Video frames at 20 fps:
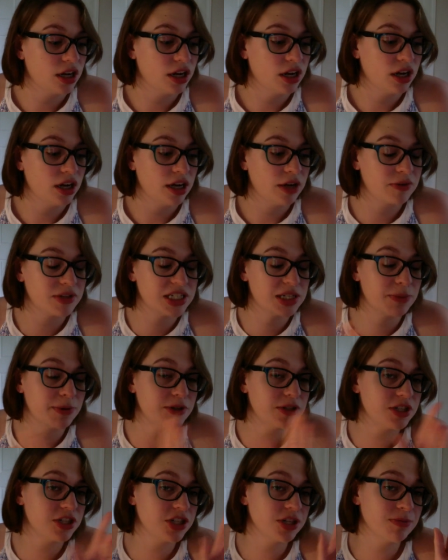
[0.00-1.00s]
was supposed to
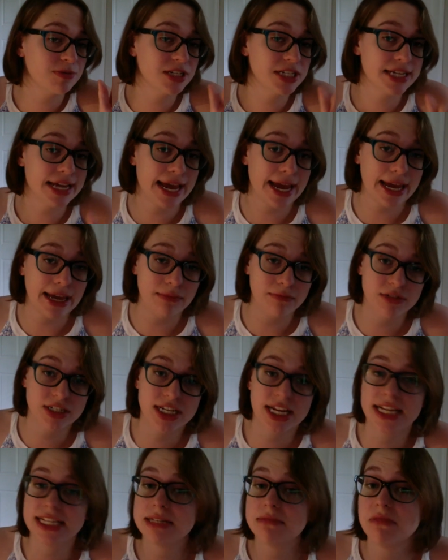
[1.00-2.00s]
ship today.
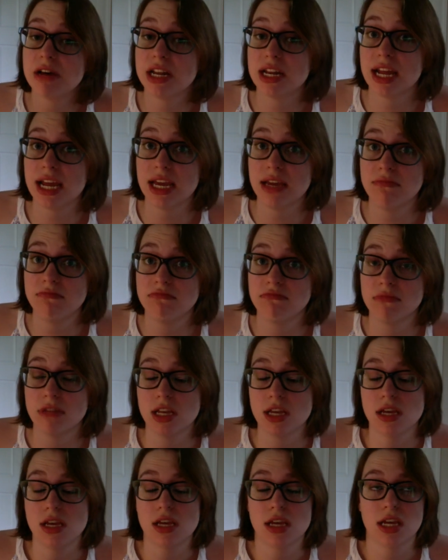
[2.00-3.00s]
Today's a Monday.
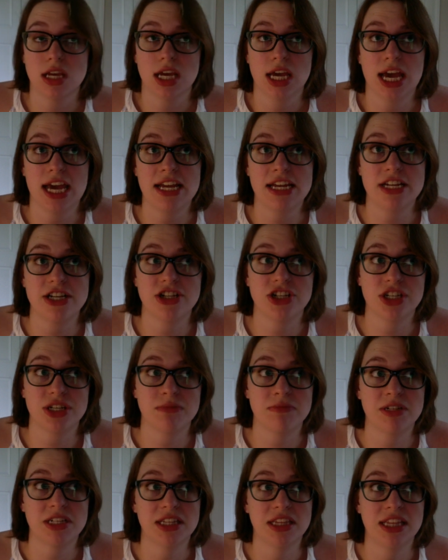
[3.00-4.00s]
And it shipped
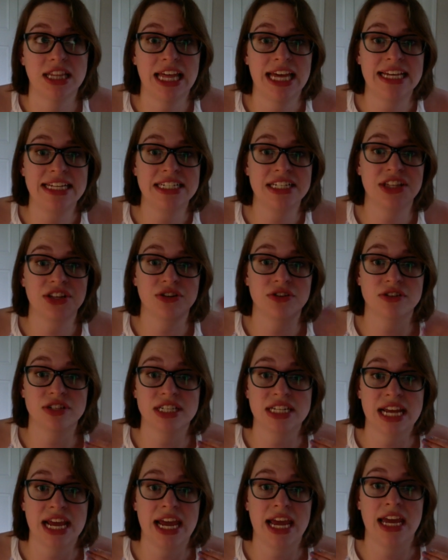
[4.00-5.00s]
last
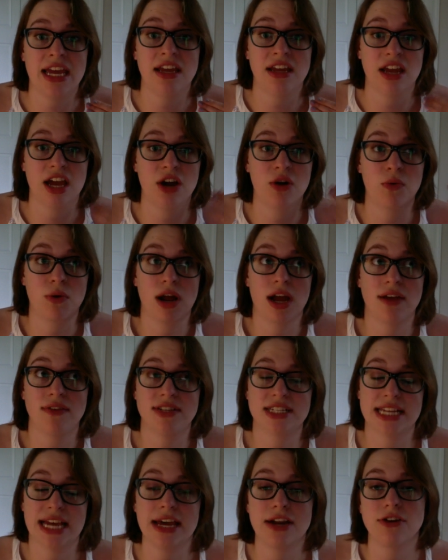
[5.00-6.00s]
Thursday, arrived
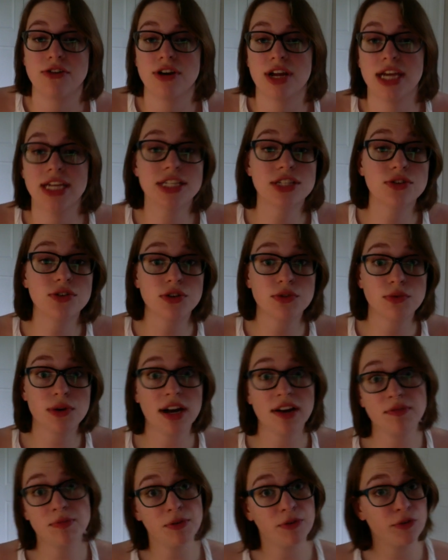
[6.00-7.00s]
Saturday. So it arrived
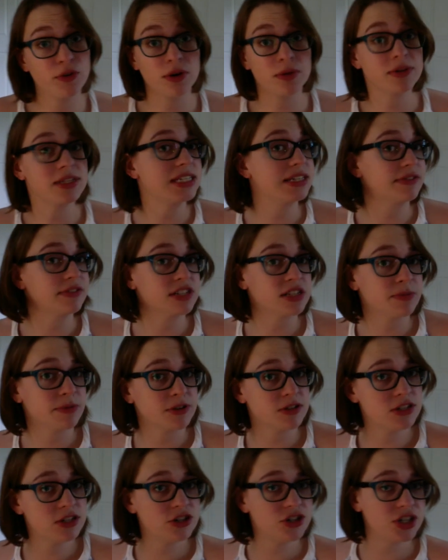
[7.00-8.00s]
before it was even supposed
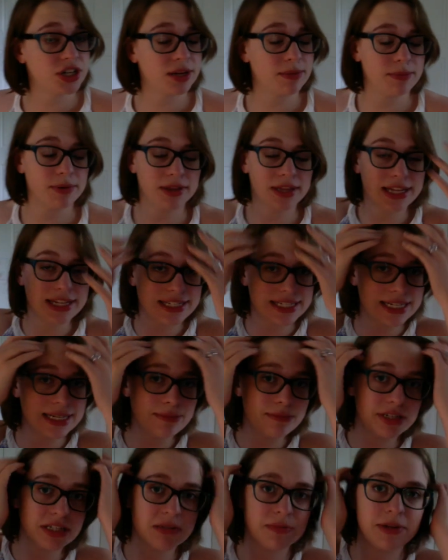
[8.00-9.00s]
to ship. That seems
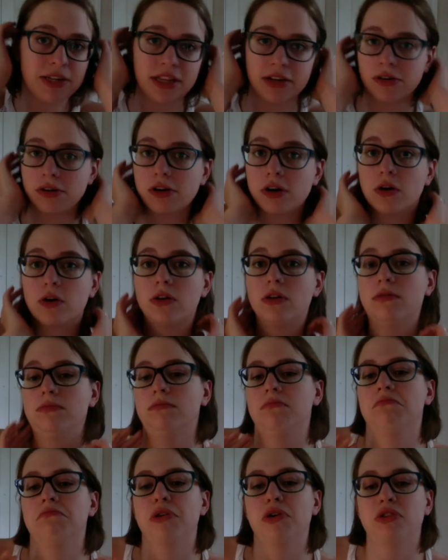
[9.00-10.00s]
to be their goal.
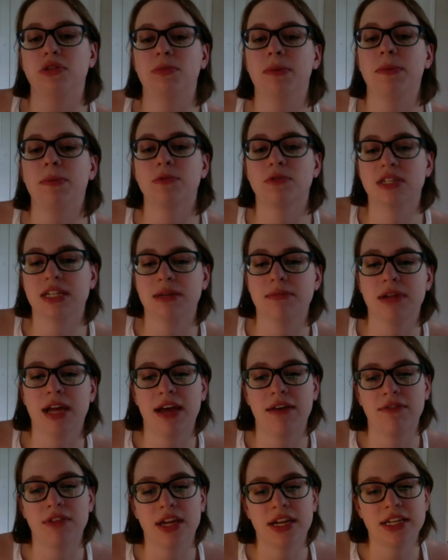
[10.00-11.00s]
Most people seem to have
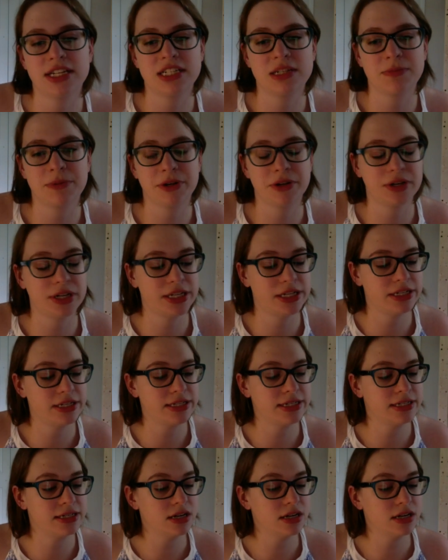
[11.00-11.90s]
that experience.